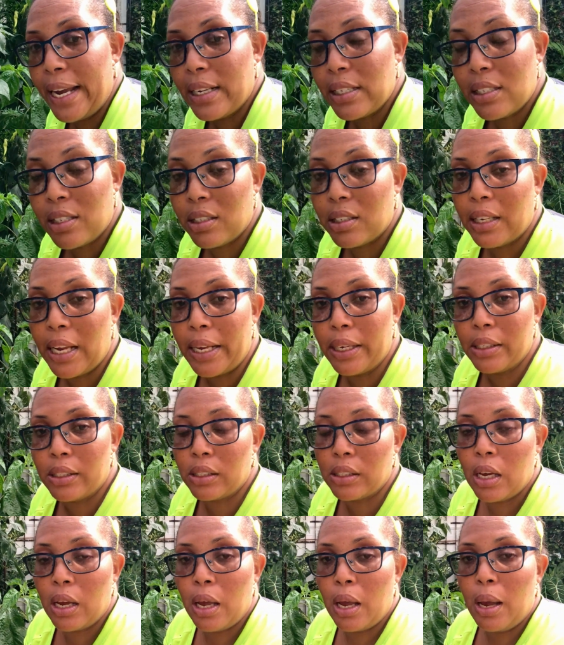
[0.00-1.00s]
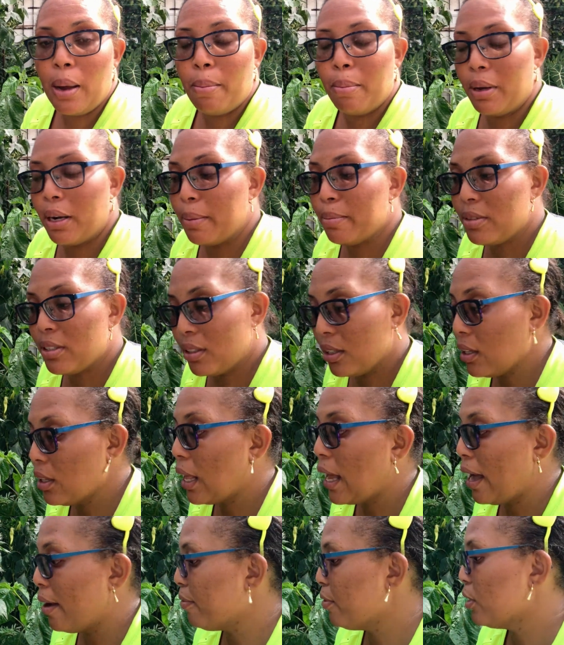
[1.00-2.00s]
extent. But I'm still
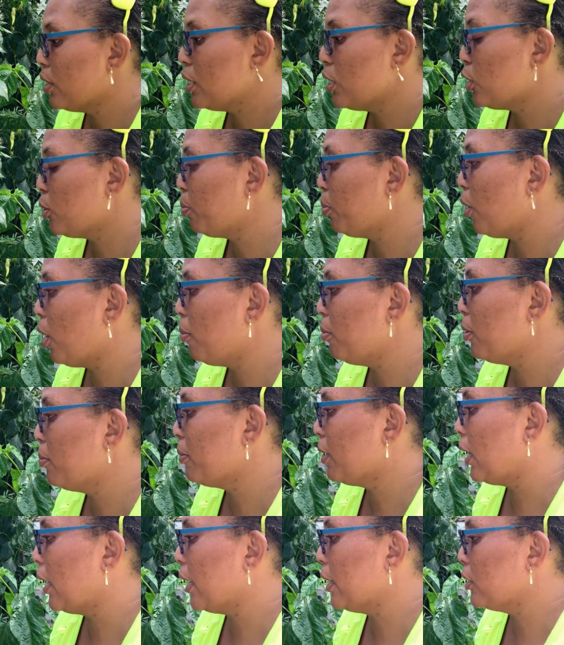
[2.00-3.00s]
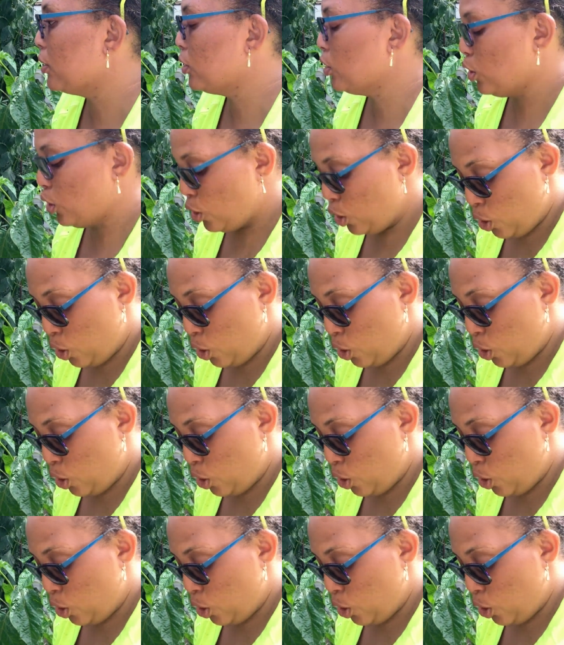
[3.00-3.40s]
having this problem, guys.